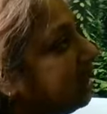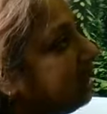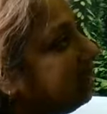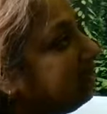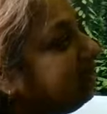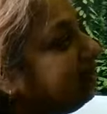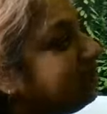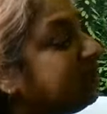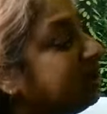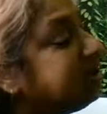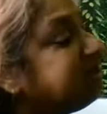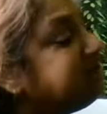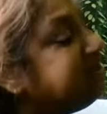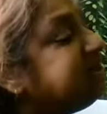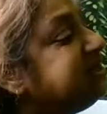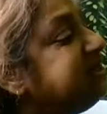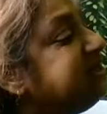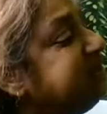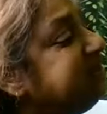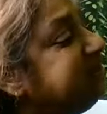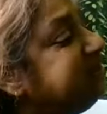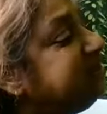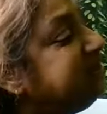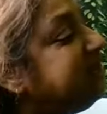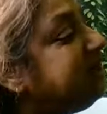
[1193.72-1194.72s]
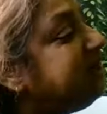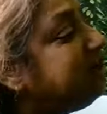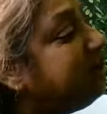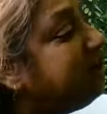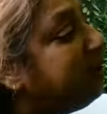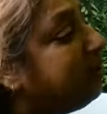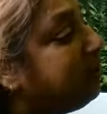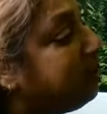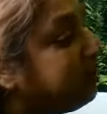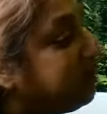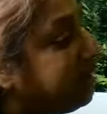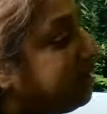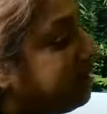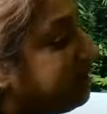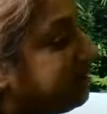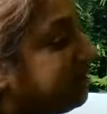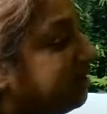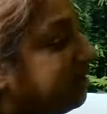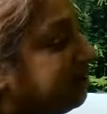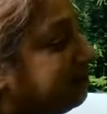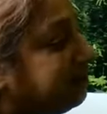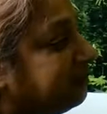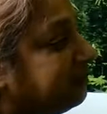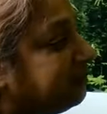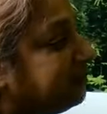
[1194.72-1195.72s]
am not seeing the glory in
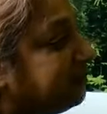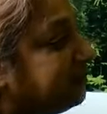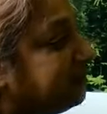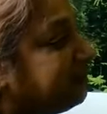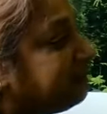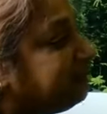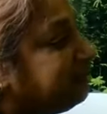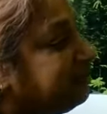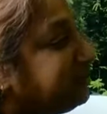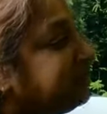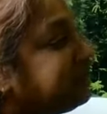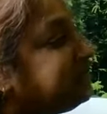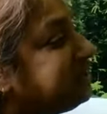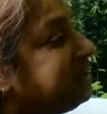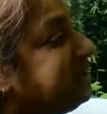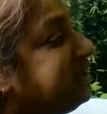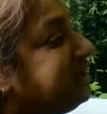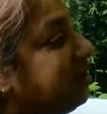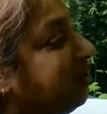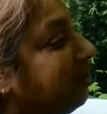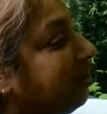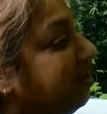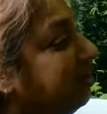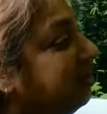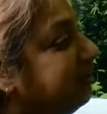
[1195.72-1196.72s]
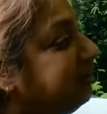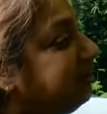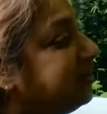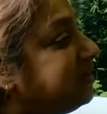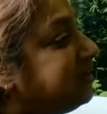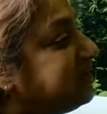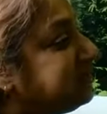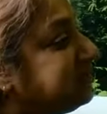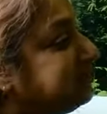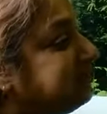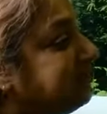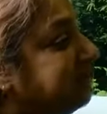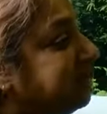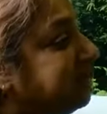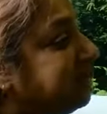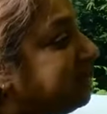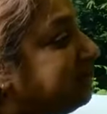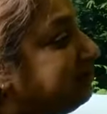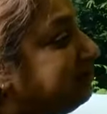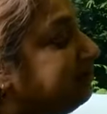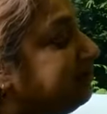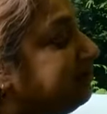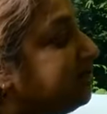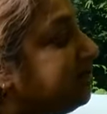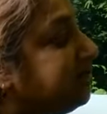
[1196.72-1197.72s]
him. because he always
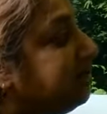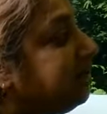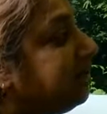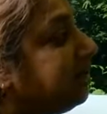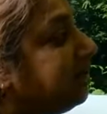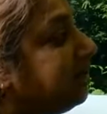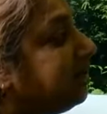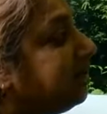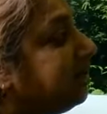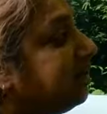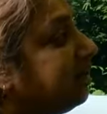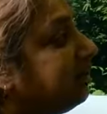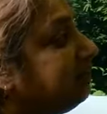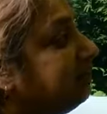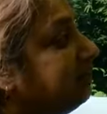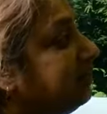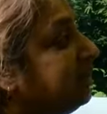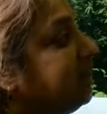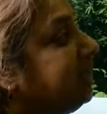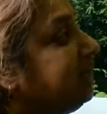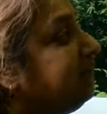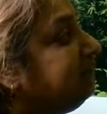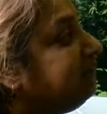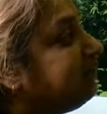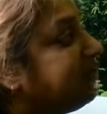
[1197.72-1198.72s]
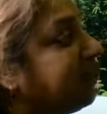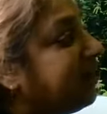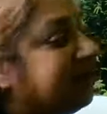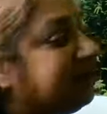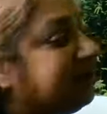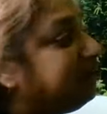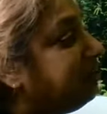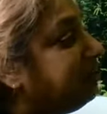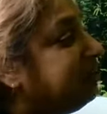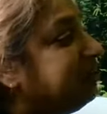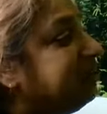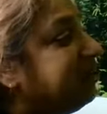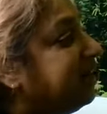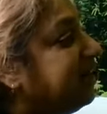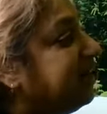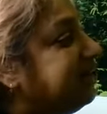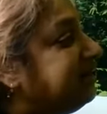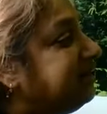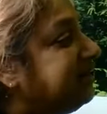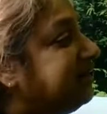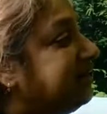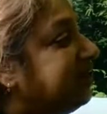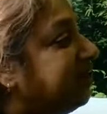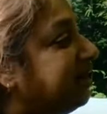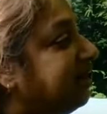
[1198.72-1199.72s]
made me believe I could do
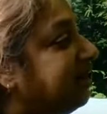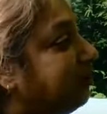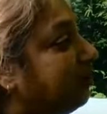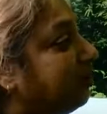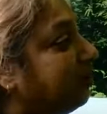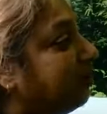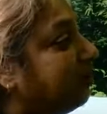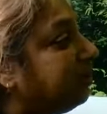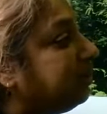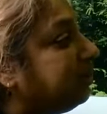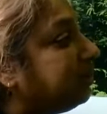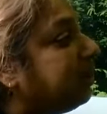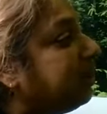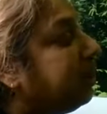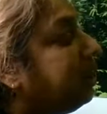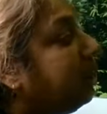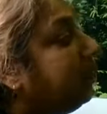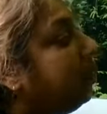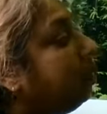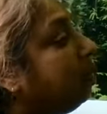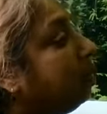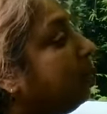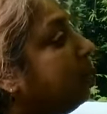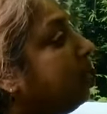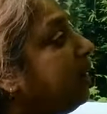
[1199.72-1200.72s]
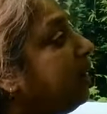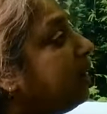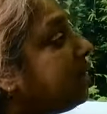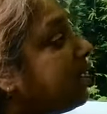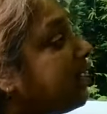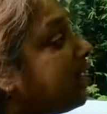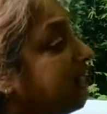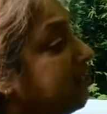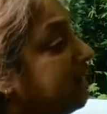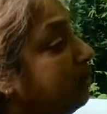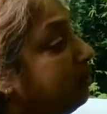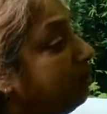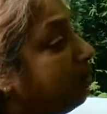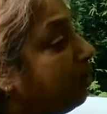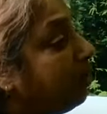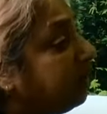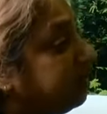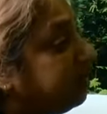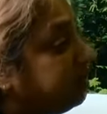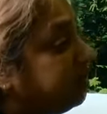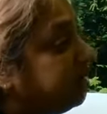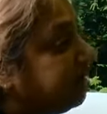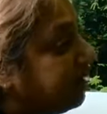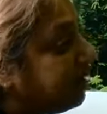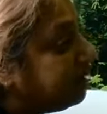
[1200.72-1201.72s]
anything I want. When I
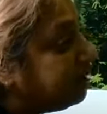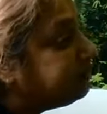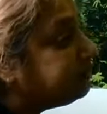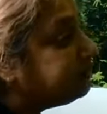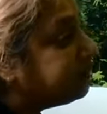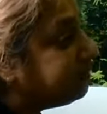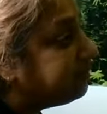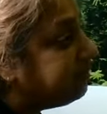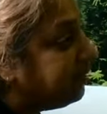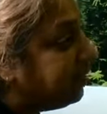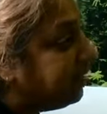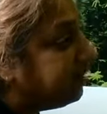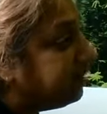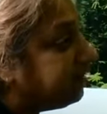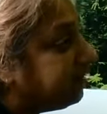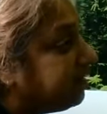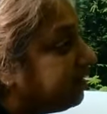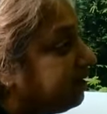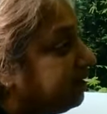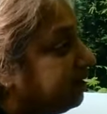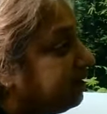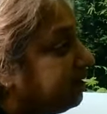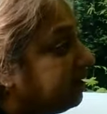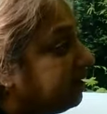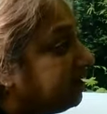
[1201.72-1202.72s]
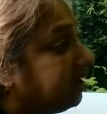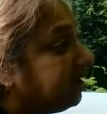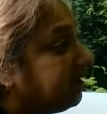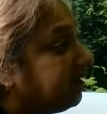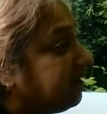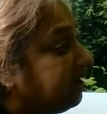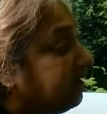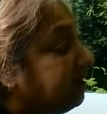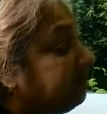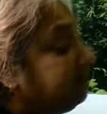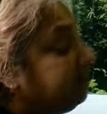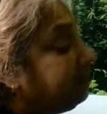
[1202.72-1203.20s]
wanted to come to America, he